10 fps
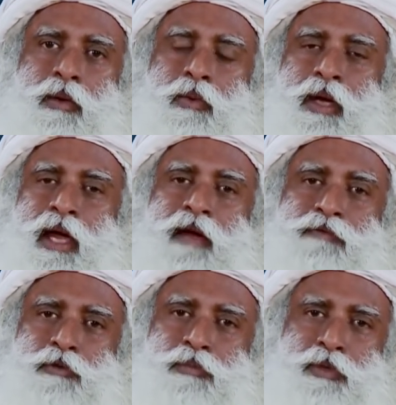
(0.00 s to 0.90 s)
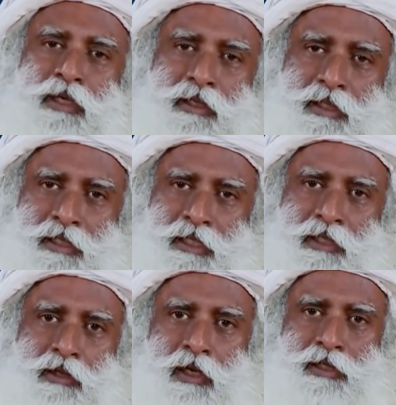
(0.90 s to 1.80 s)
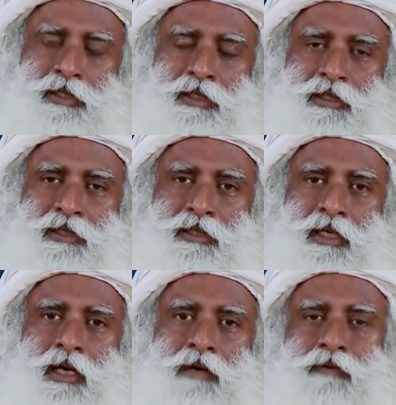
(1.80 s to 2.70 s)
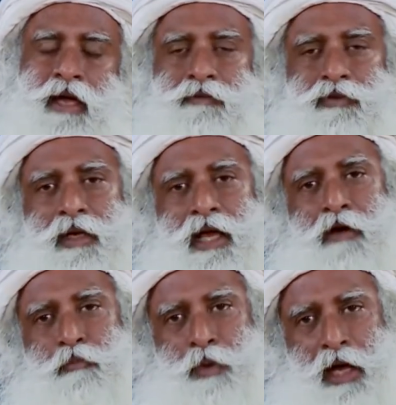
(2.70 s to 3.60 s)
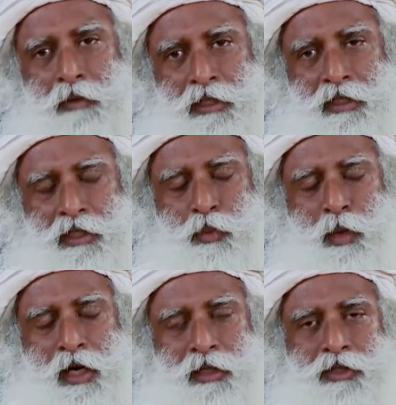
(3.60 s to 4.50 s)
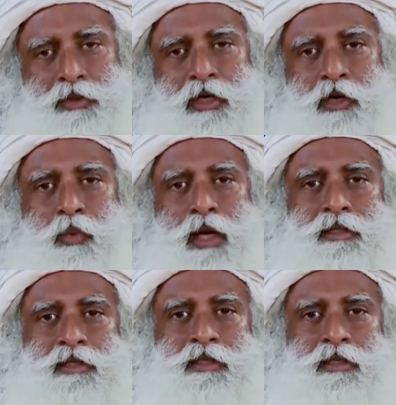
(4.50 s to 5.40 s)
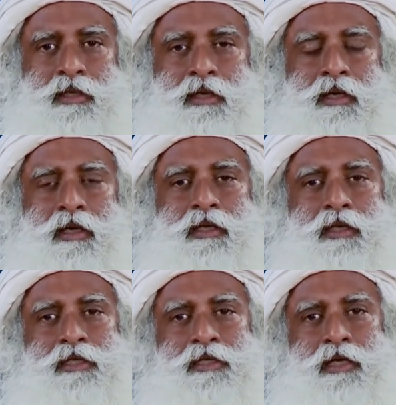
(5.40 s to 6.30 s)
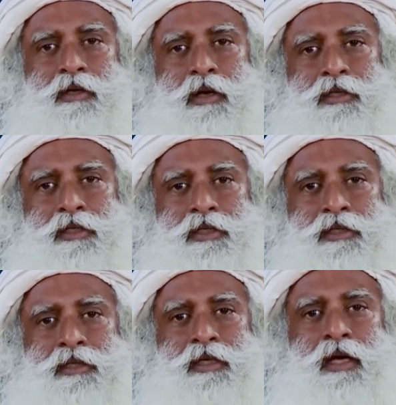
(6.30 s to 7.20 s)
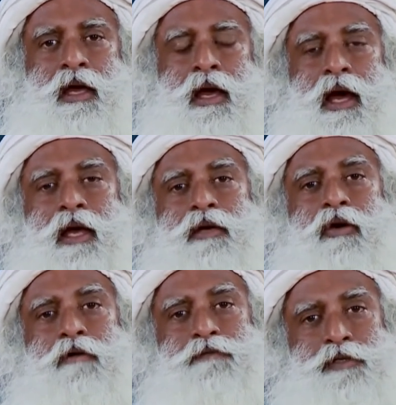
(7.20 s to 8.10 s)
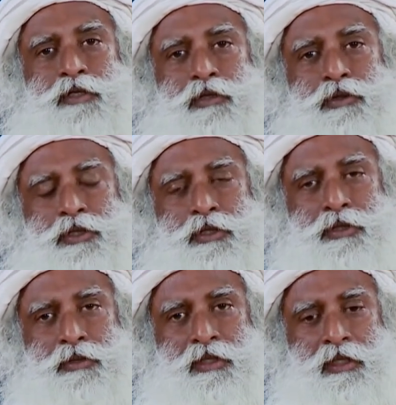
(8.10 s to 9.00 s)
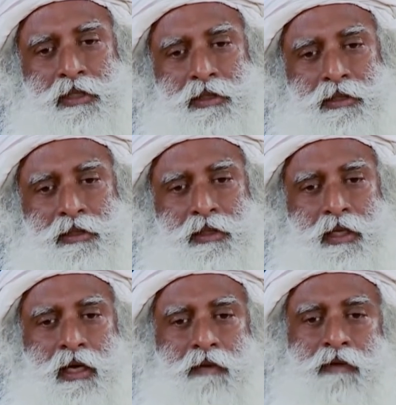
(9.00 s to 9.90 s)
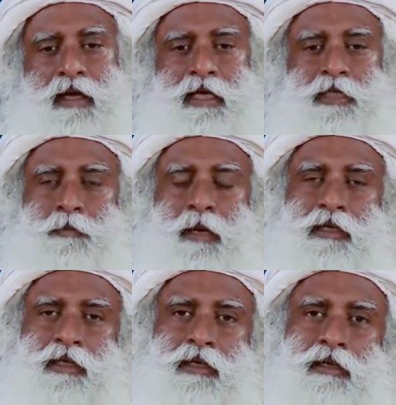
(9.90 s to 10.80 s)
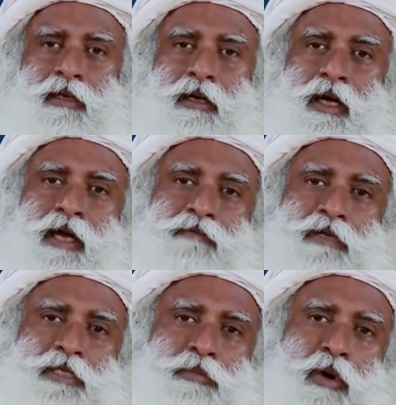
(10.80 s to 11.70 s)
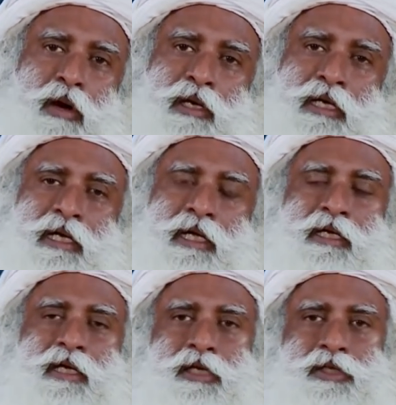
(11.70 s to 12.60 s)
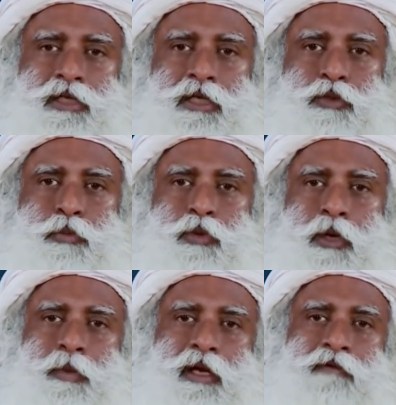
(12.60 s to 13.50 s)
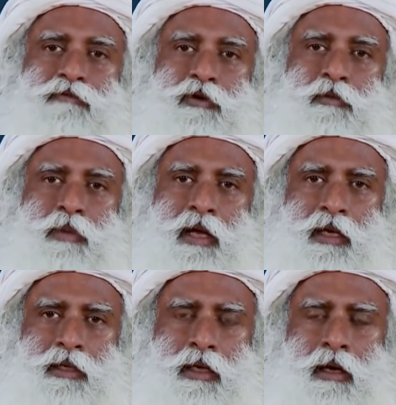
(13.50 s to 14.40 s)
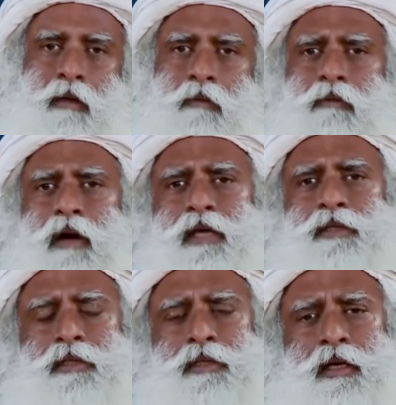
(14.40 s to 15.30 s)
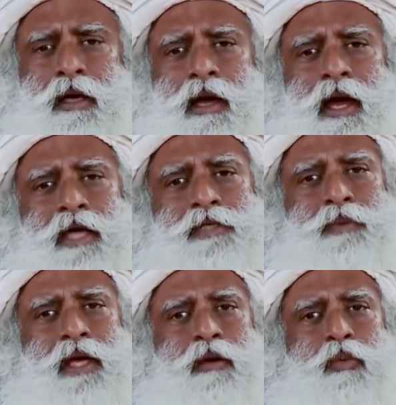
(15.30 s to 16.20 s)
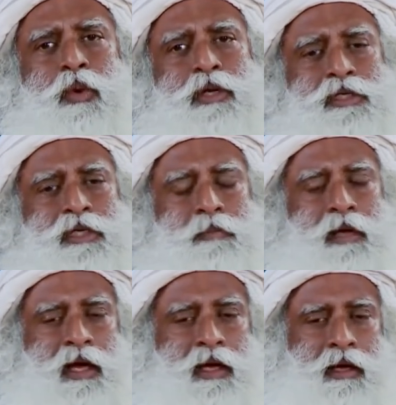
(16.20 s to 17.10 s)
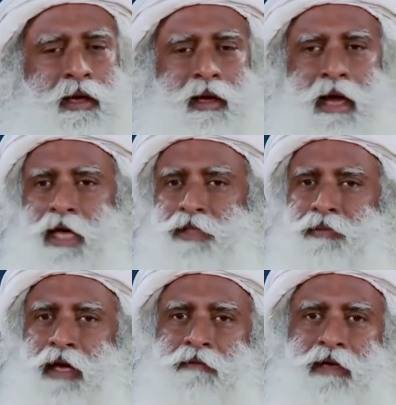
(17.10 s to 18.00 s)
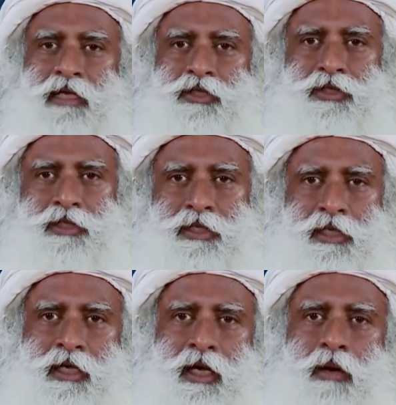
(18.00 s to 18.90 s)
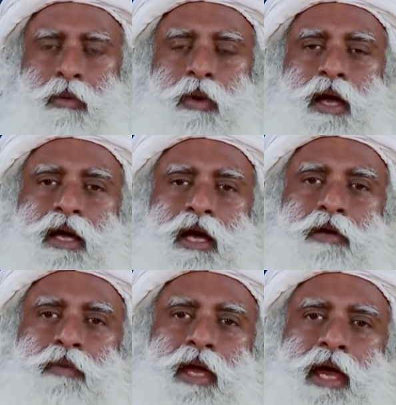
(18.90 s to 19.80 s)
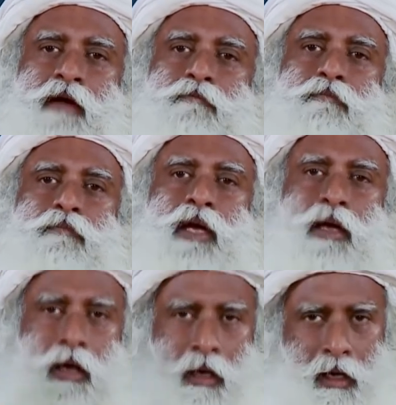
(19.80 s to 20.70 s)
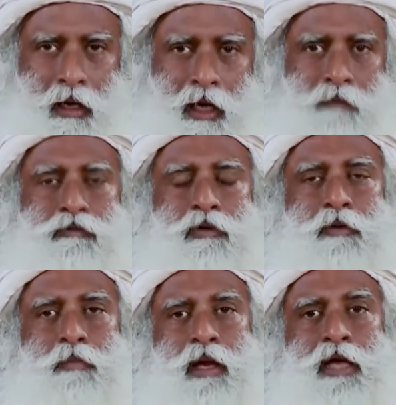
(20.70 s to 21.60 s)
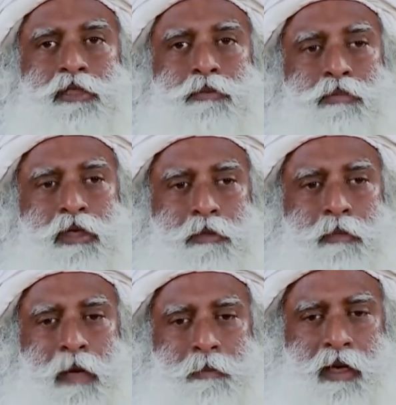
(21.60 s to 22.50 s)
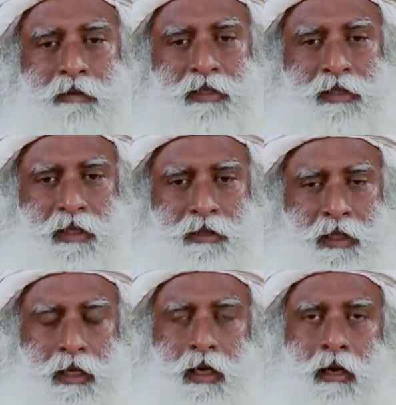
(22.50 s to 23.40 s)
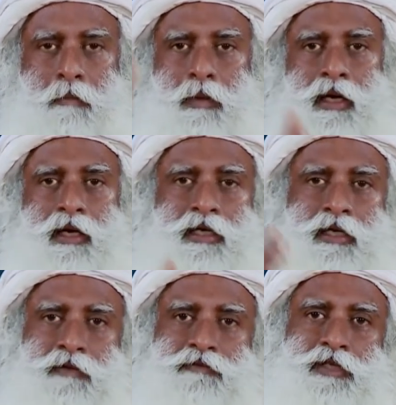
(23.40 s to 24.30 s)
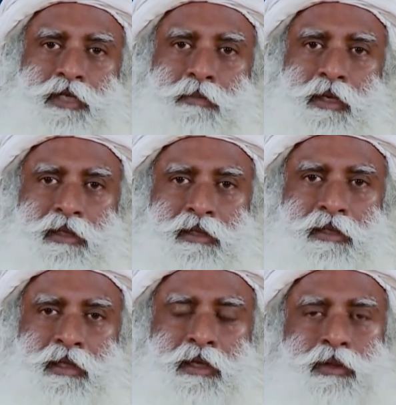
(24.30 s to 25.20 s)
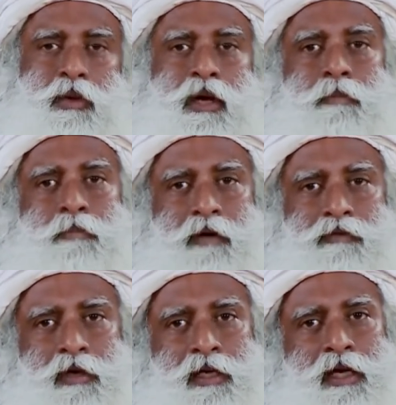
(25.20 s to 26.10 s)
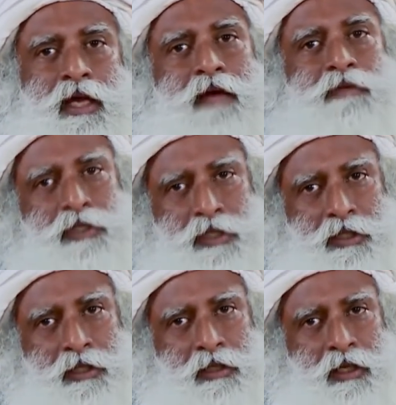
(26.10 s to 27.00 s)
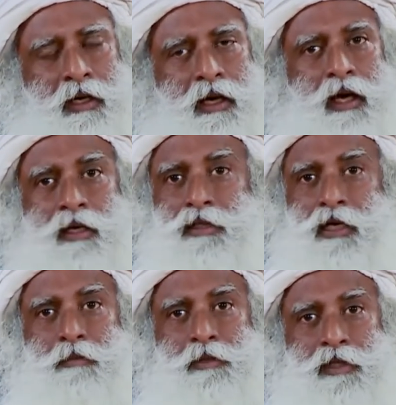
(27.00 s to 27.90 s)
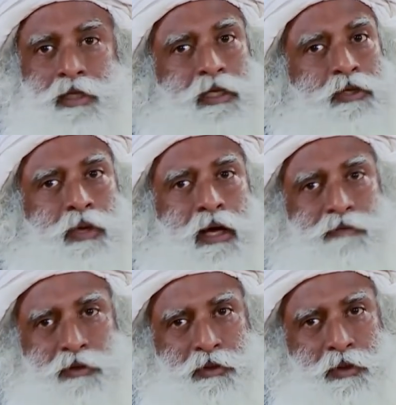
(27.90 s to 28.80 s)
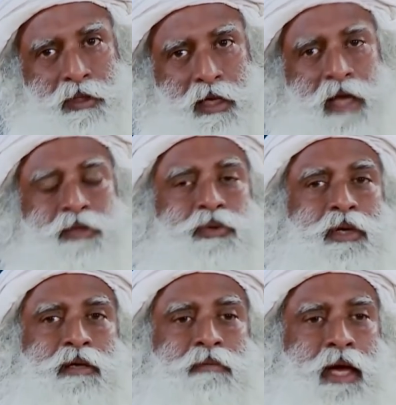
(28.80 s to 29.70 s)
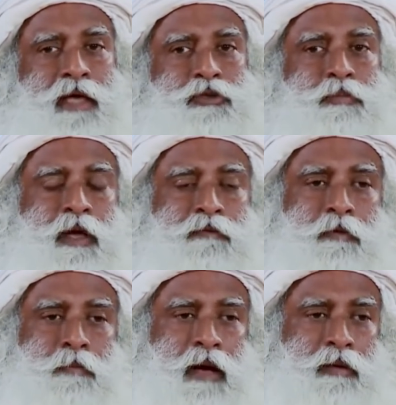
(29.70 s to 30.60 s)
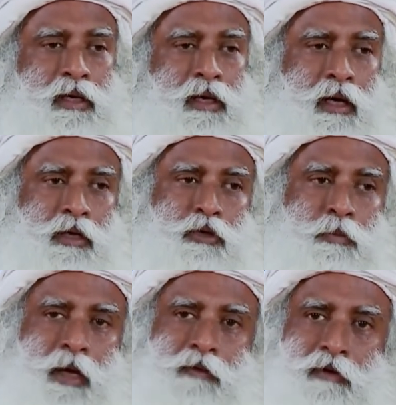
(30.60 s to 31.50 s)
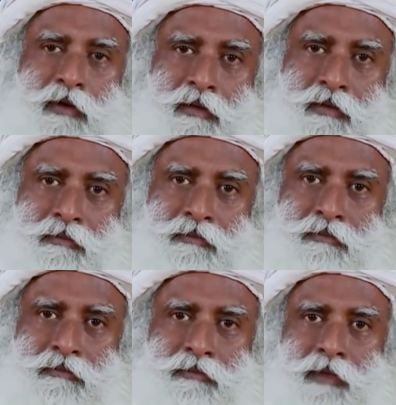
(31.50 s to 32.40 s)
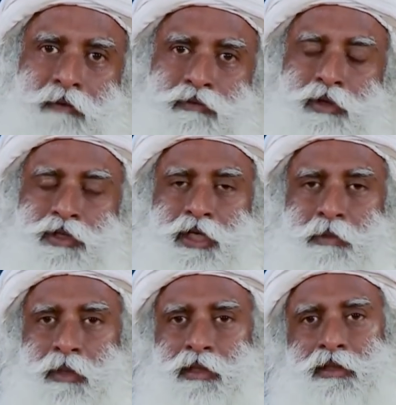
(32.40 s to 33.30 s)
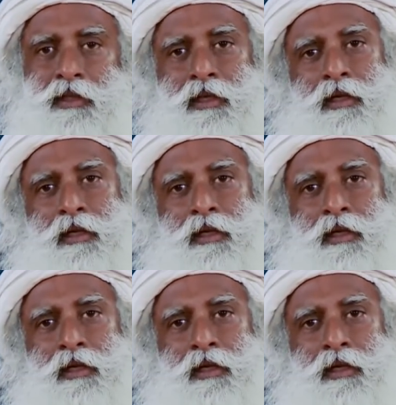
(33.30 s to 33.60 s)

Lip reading: We have to bring these technologies, we have to allow private enterprise to invest in these technologies and offer solutions to cities. We are expecting every small little industry to put up an effluent plant. Why is it, as we have water supply, as we have electricity, why can't we have mega effluent plants built by private sector? Per liter of treatment, you can pay for it and have it treated, and it's compulsory that you have to do it as you can, as you pay for power, you pay for effluent treatment.